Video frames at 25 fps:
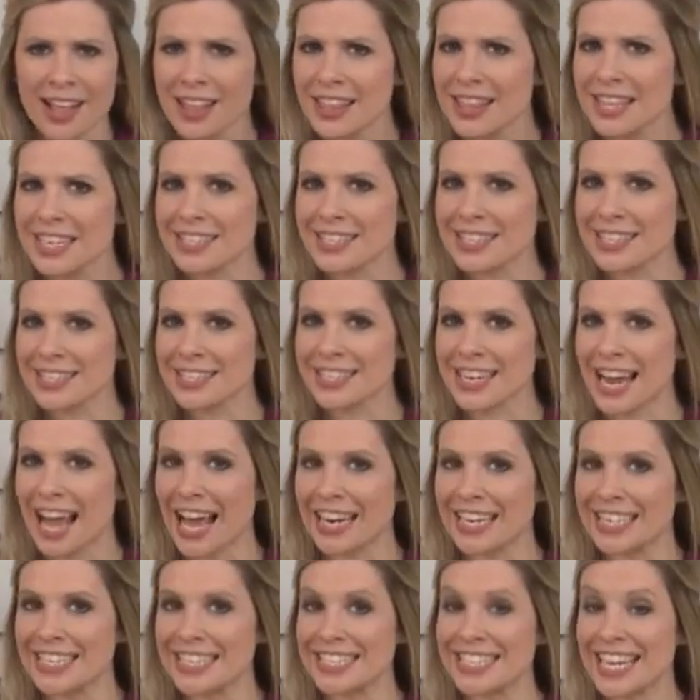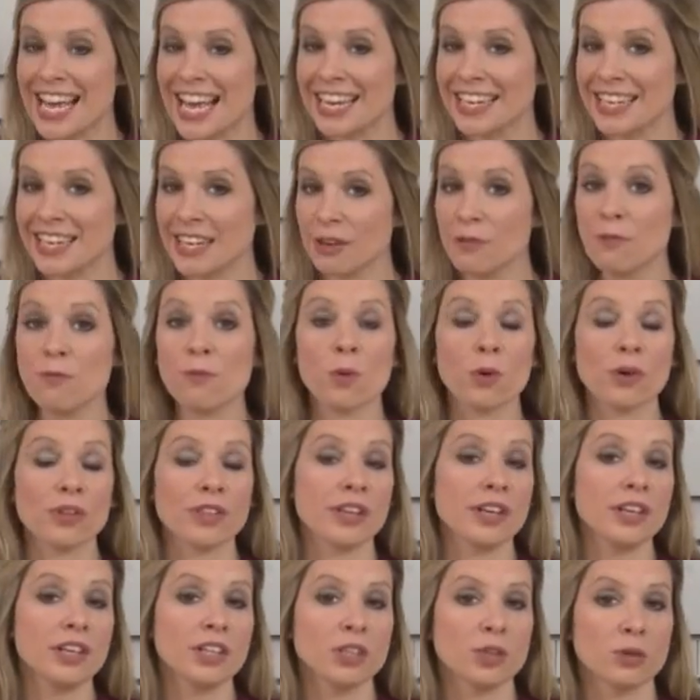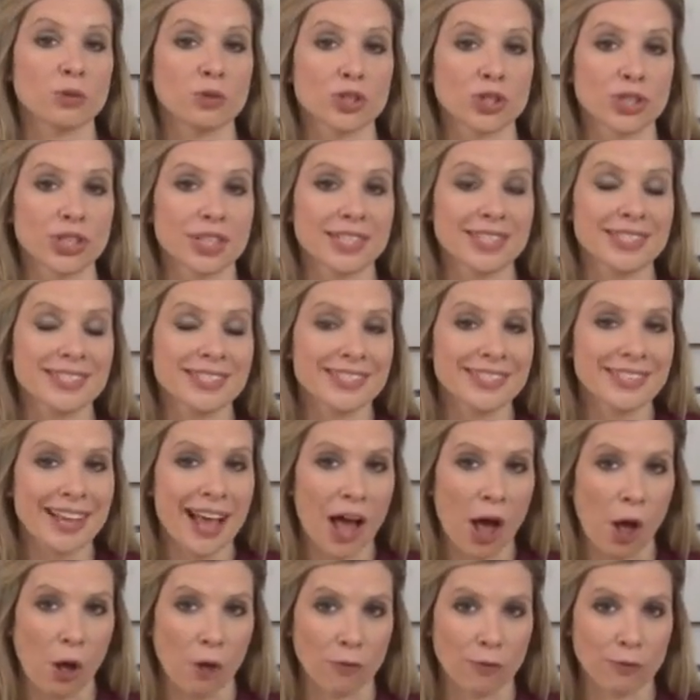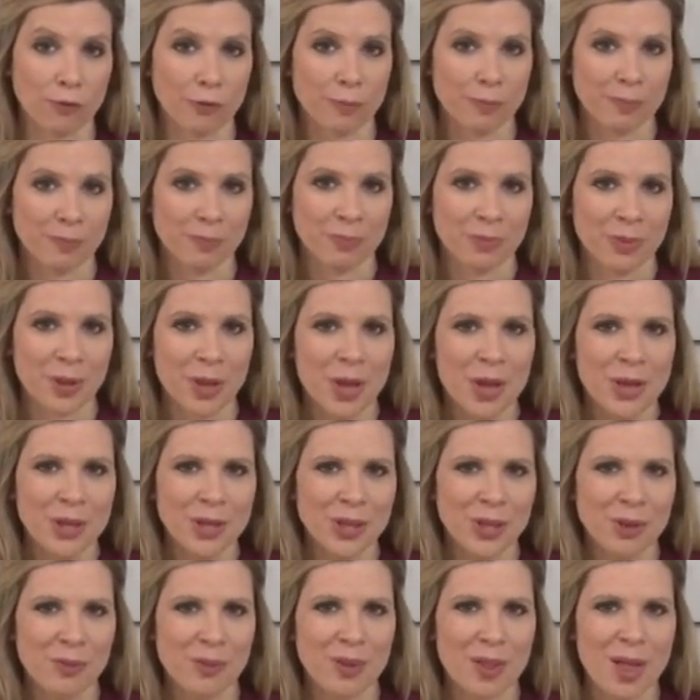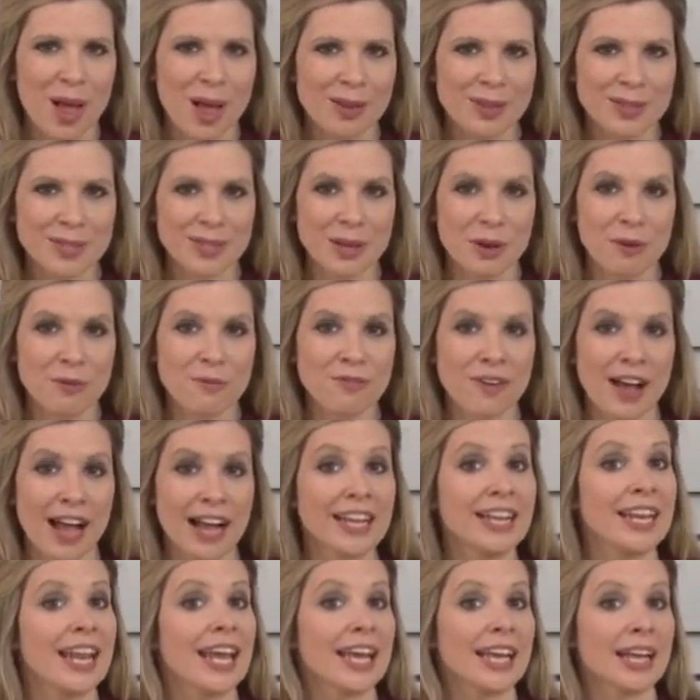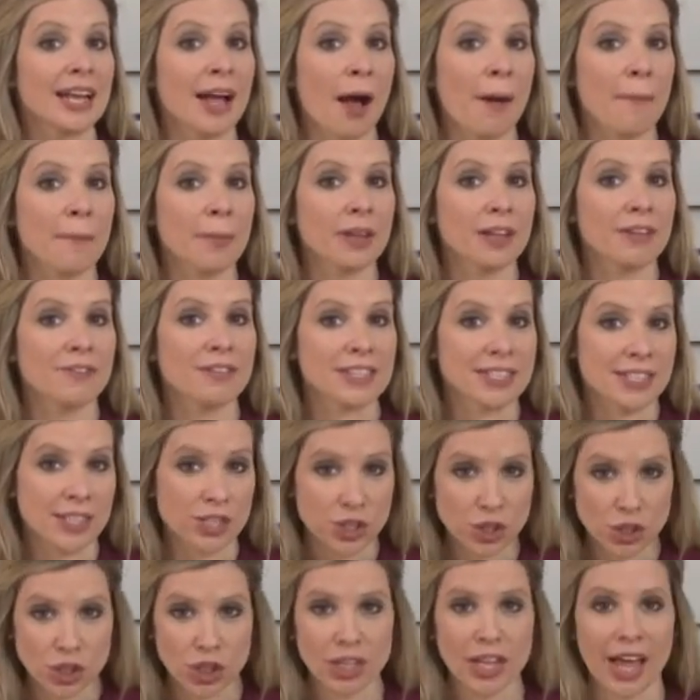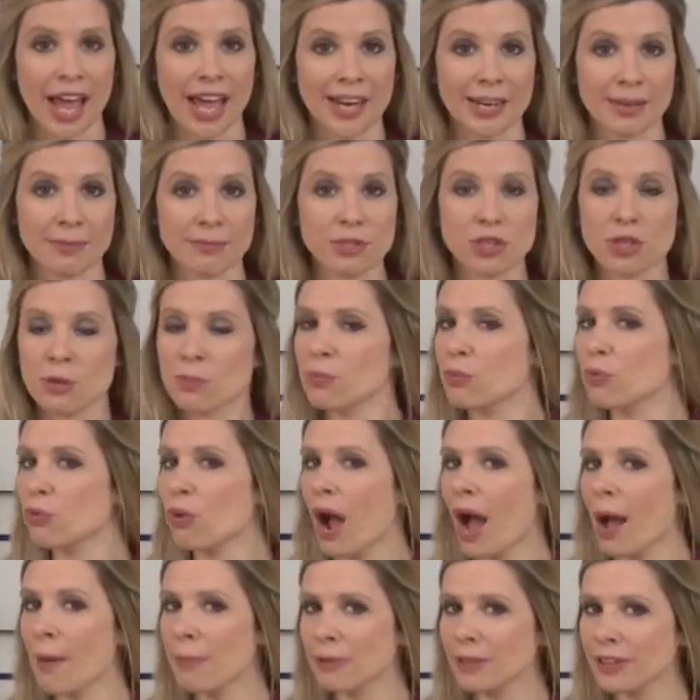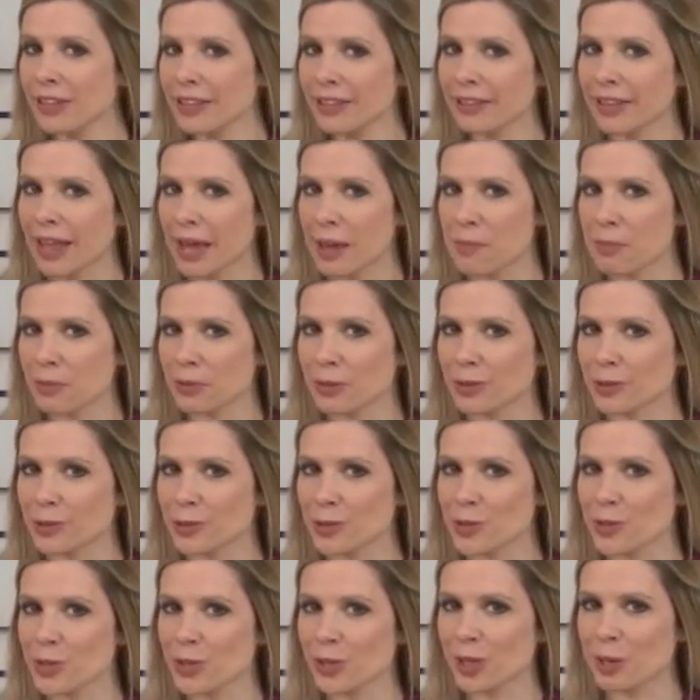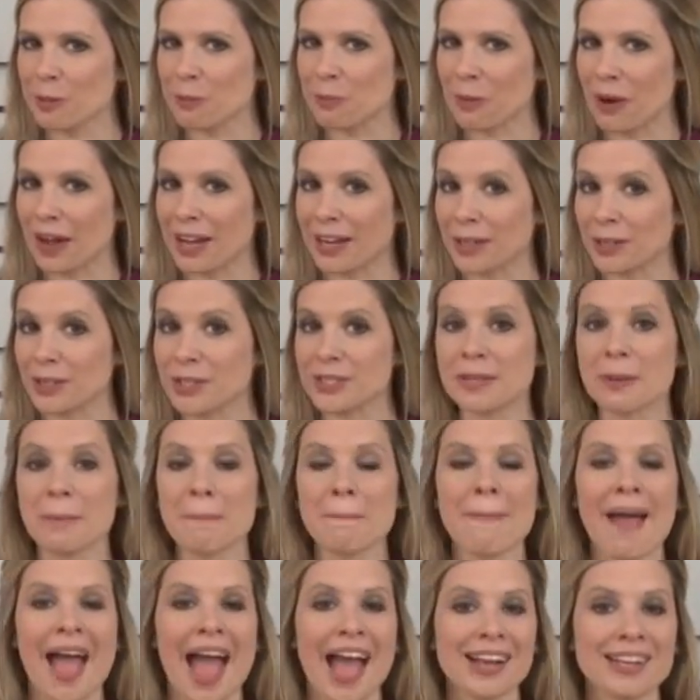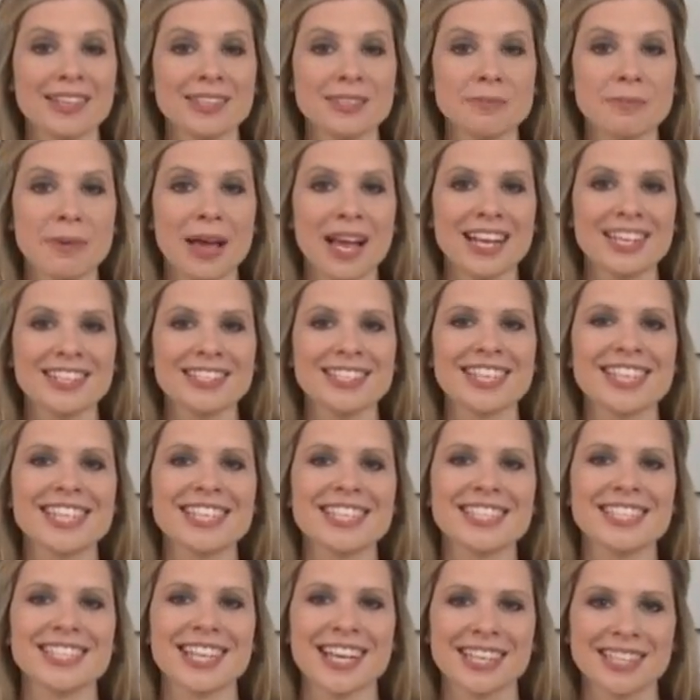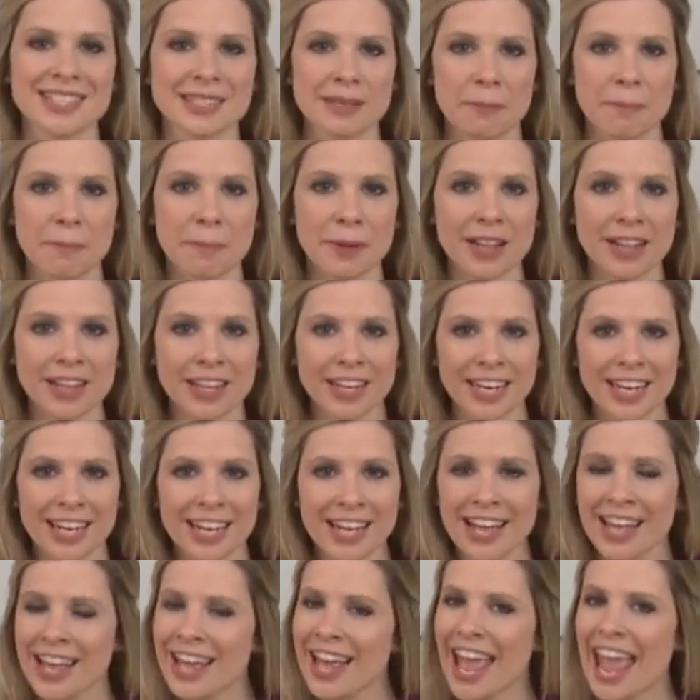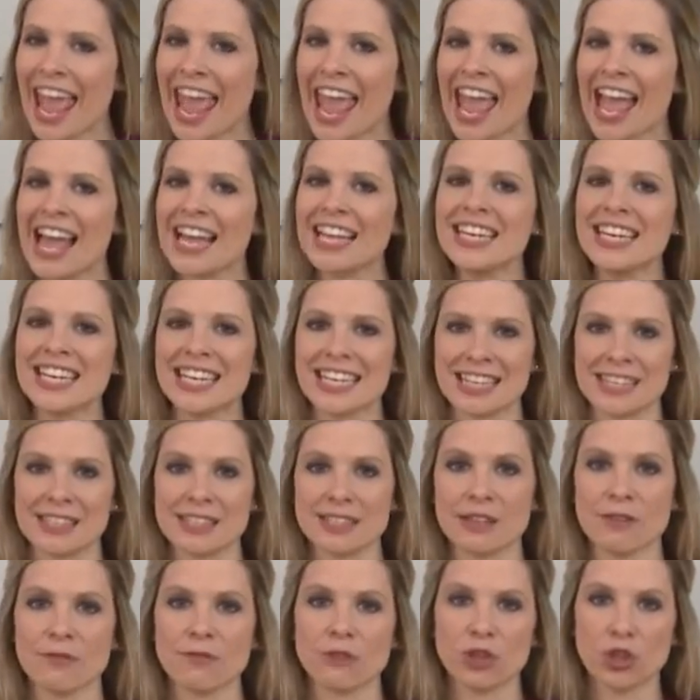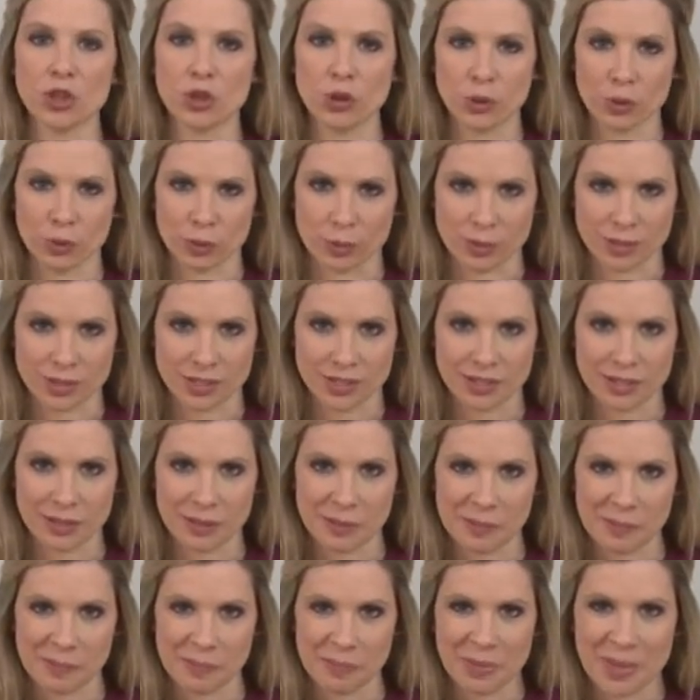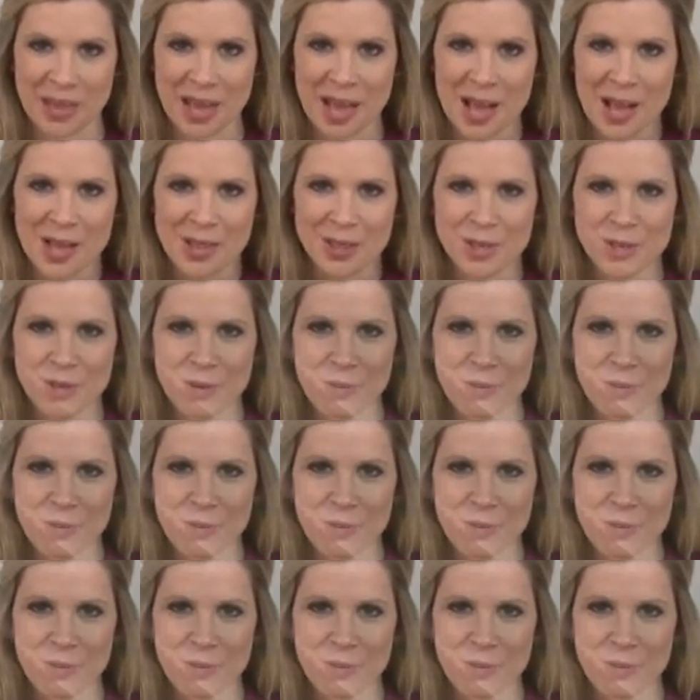This is not intended for the enclosure itself. You will also find a couple of additional items to properly label your circuit breaker to maximize accessibility and ease of use. The